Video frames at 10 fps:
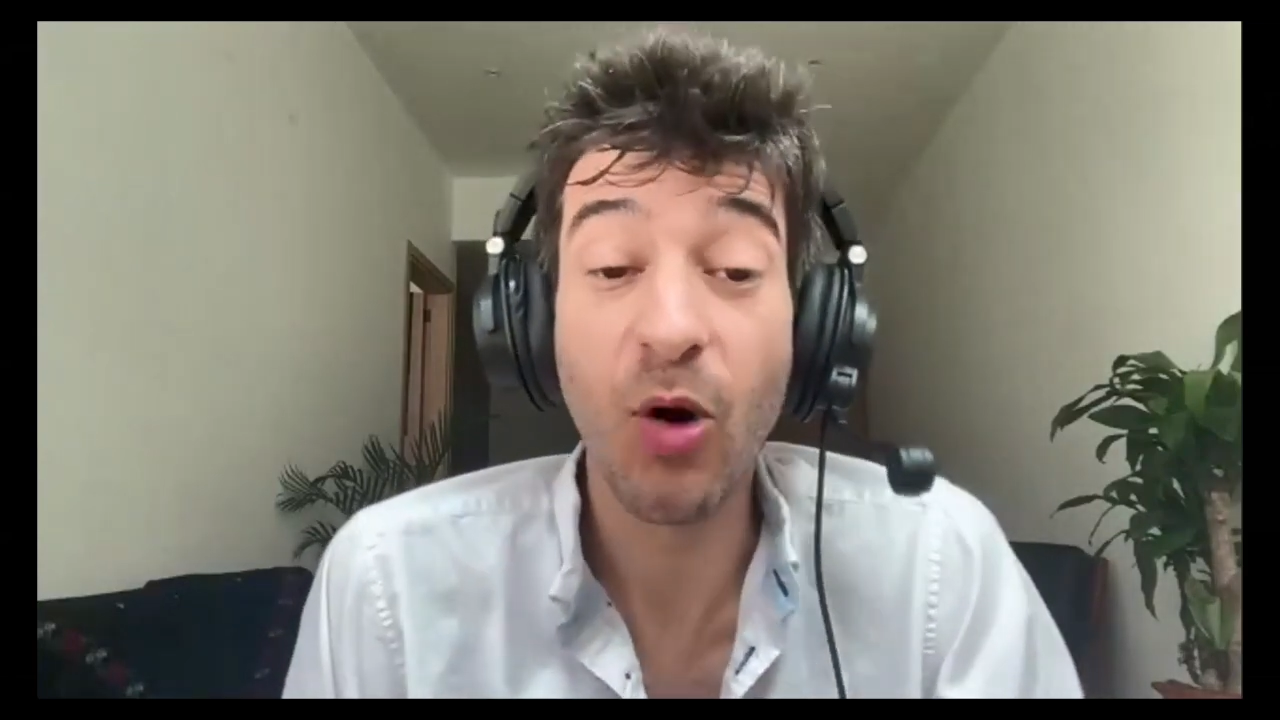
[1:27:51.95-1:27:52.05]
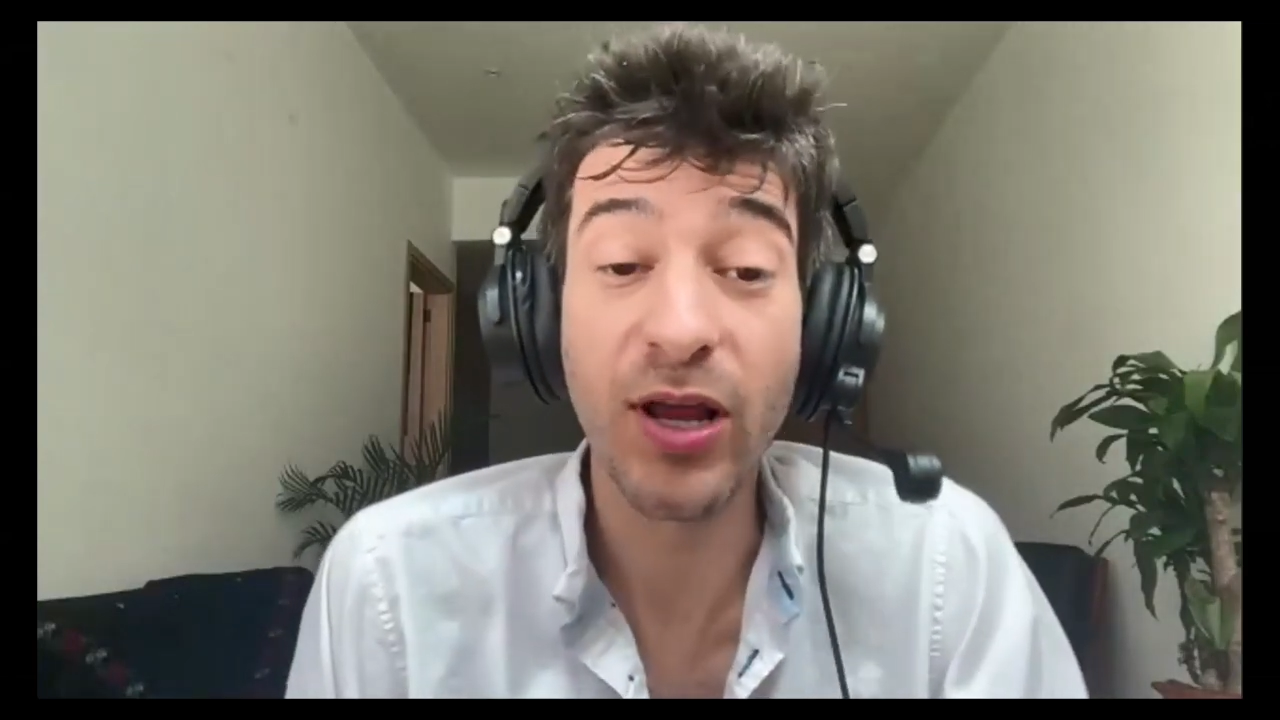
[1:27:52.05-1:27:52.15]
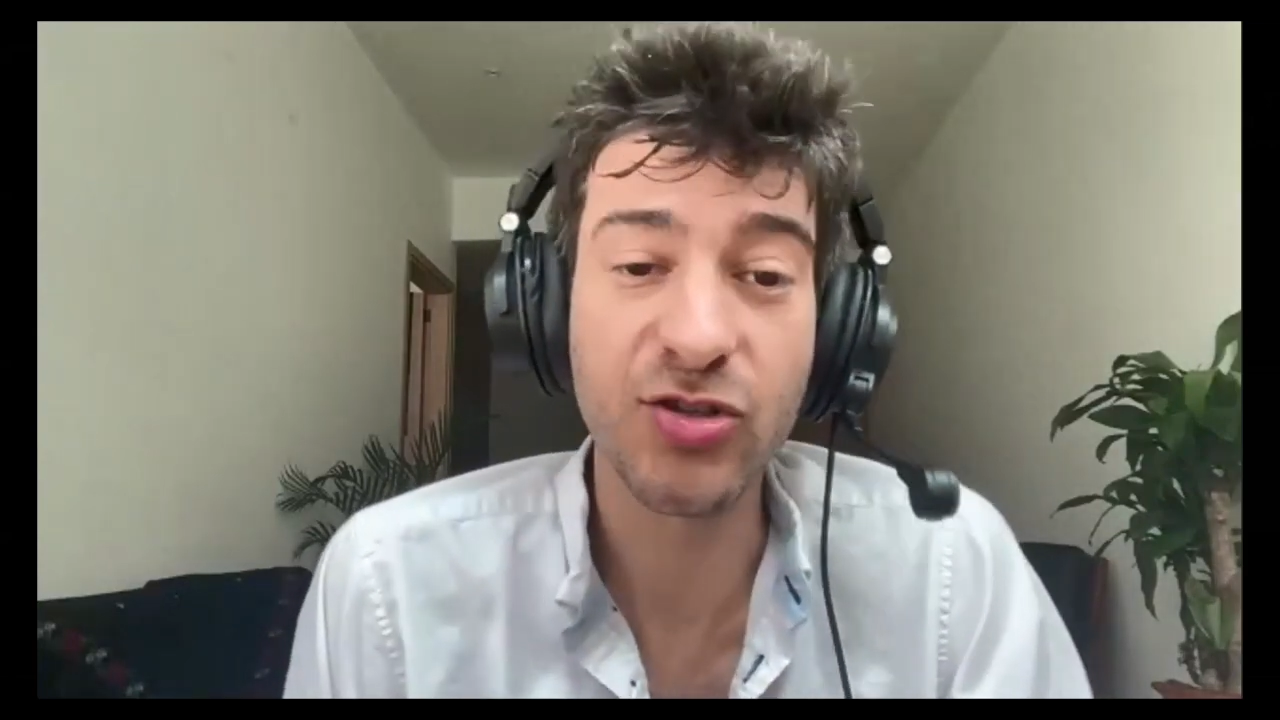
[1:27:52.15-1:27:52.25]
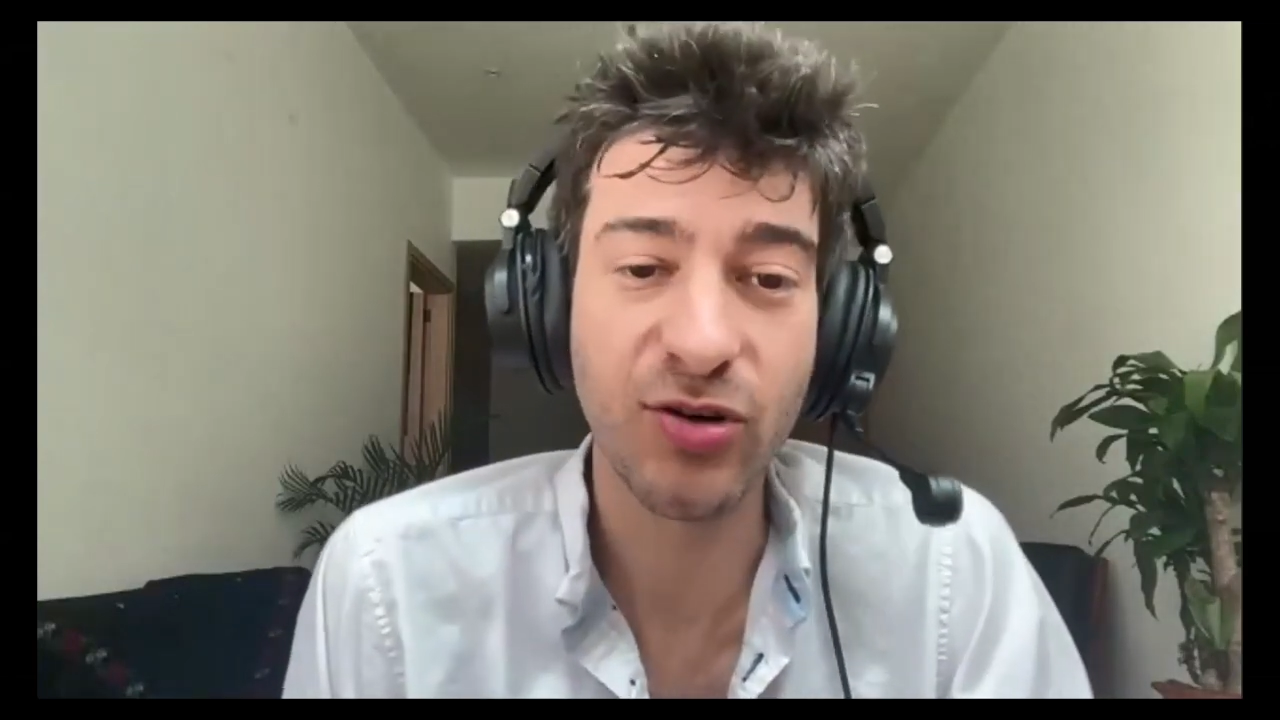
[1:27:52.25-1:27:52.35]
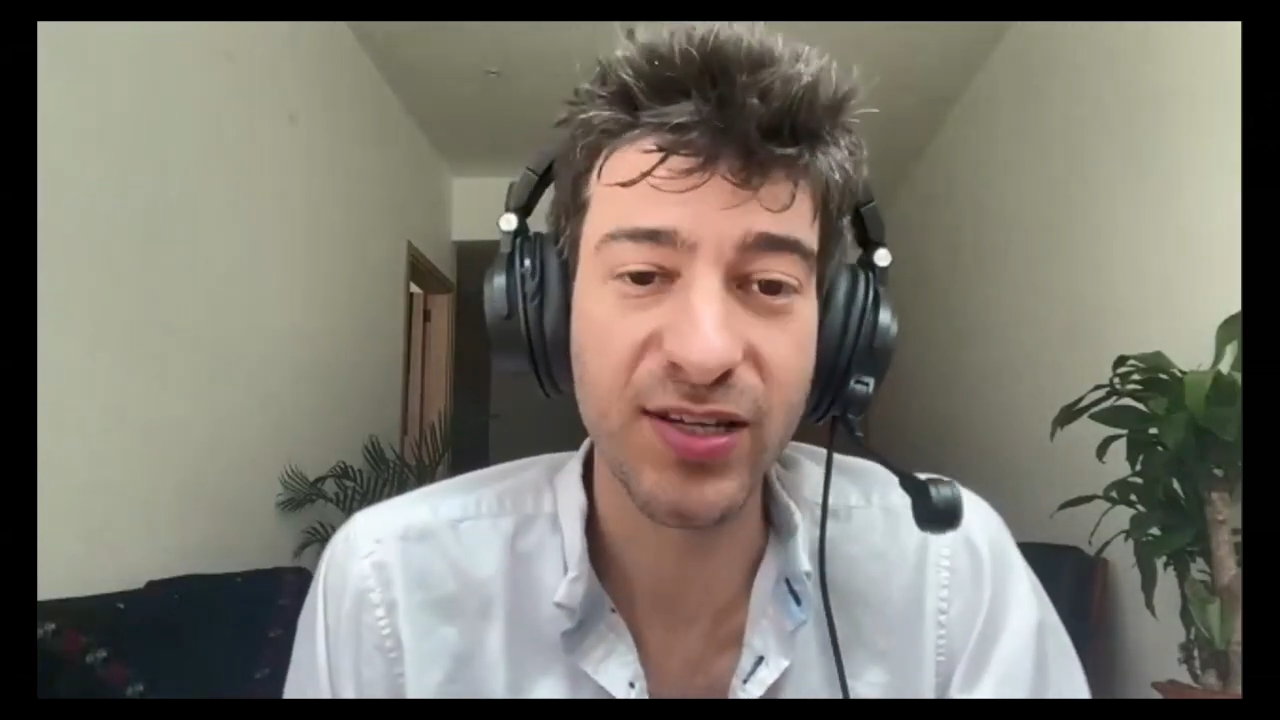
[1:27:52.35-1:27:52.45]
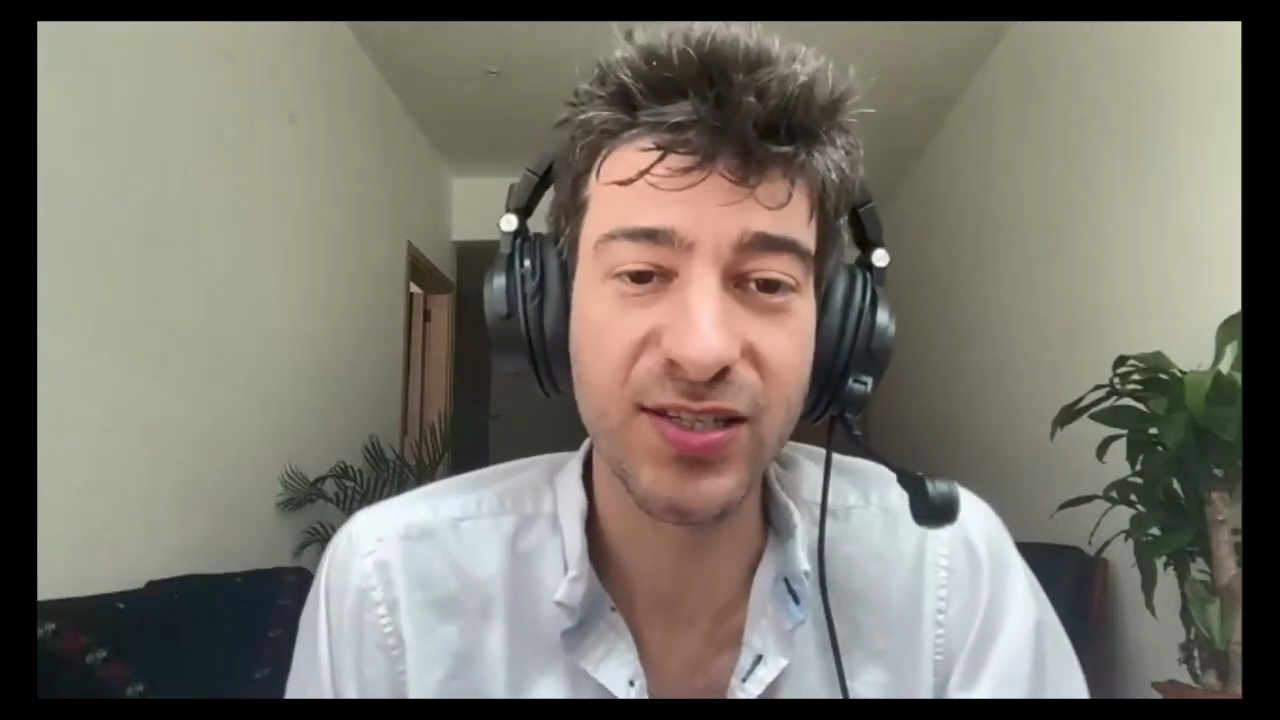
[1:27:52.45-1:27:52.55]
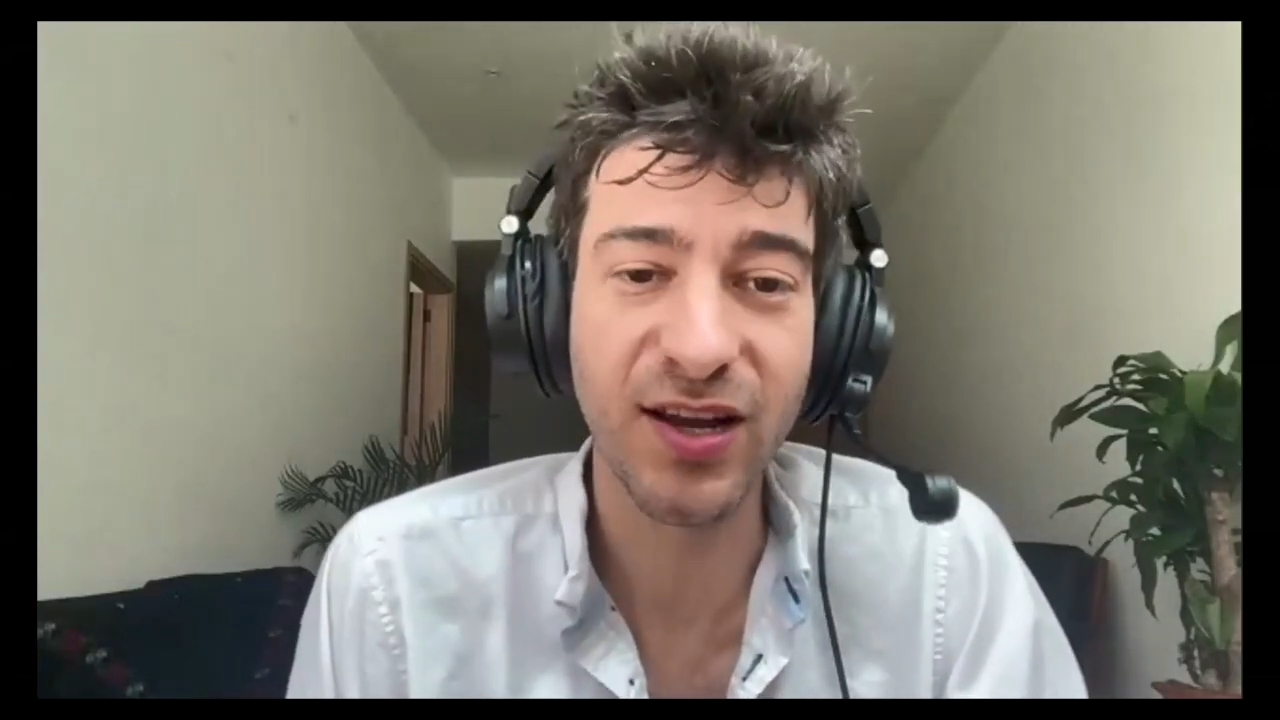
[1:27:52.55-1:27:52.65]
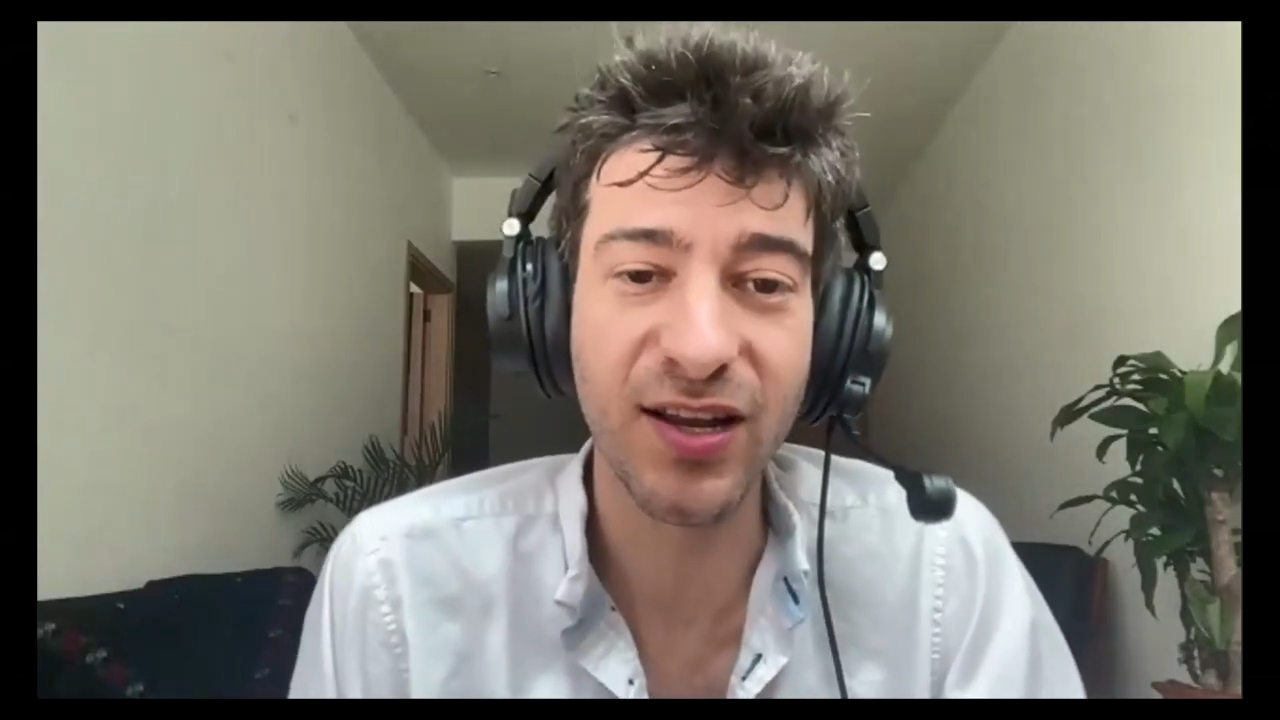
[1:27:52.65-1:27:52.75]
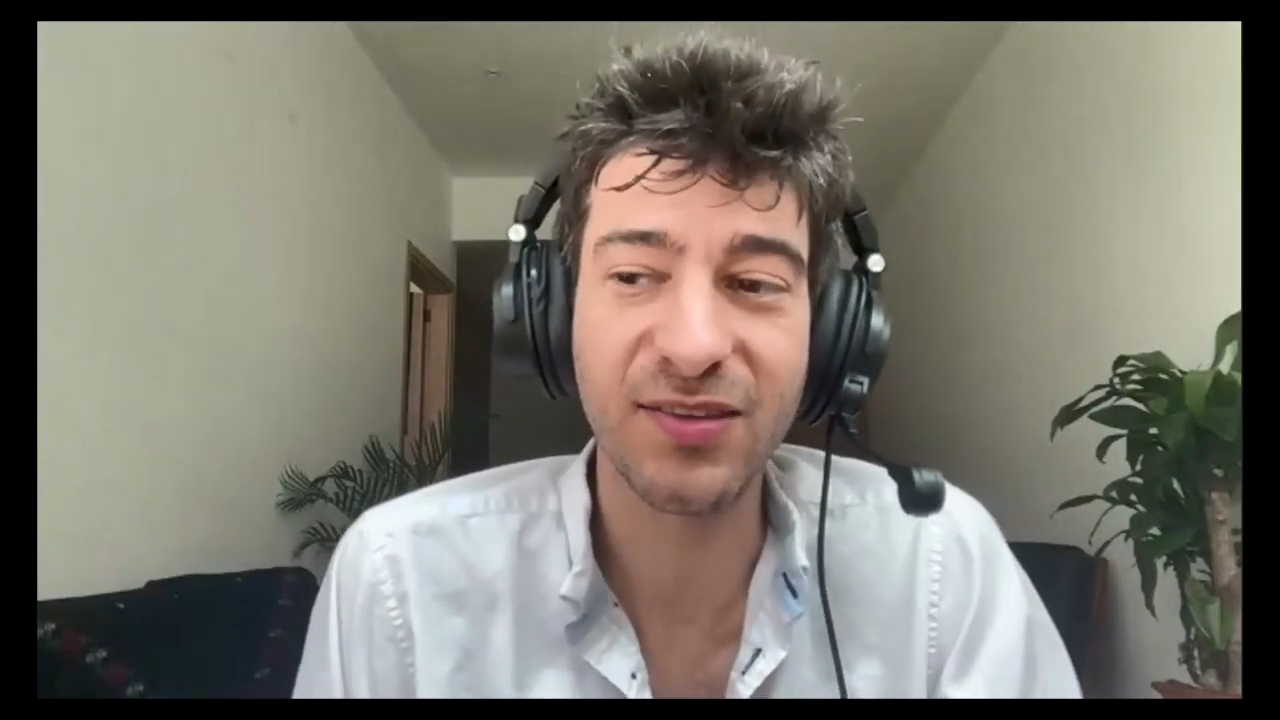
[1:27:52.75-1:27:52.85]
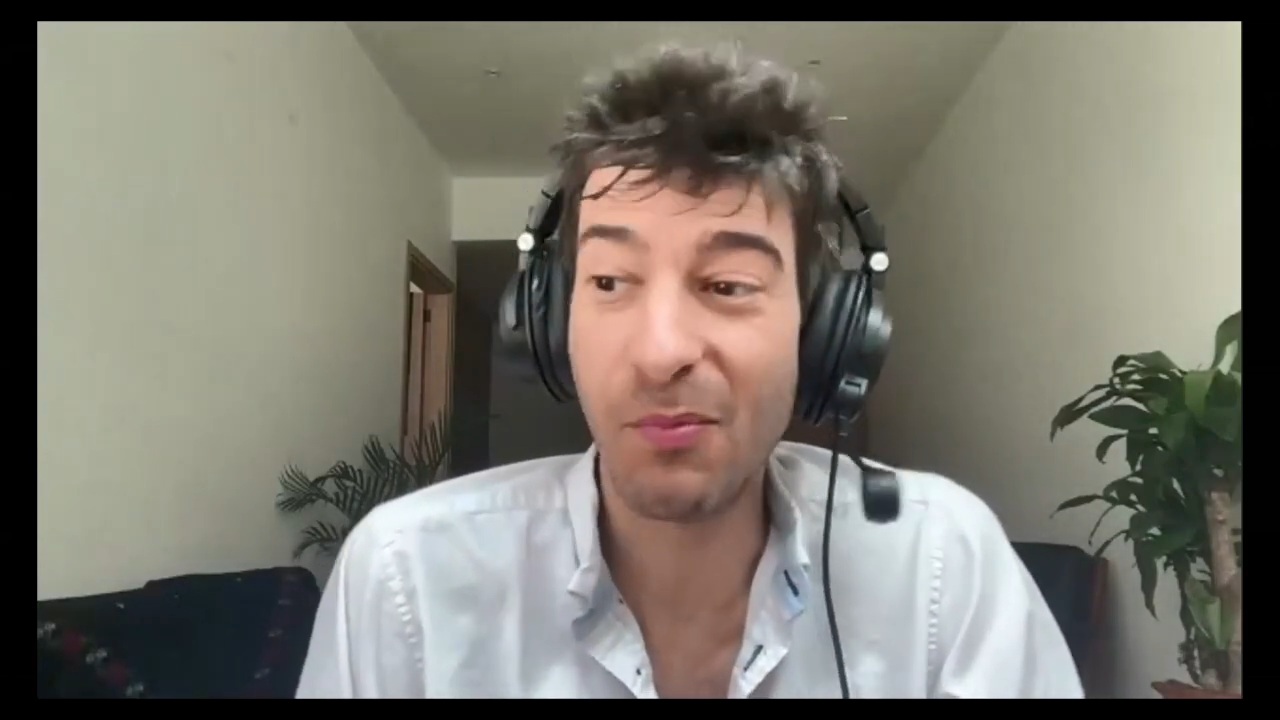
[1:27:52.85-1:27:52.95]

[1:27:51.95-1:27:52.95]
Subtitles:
history I studied,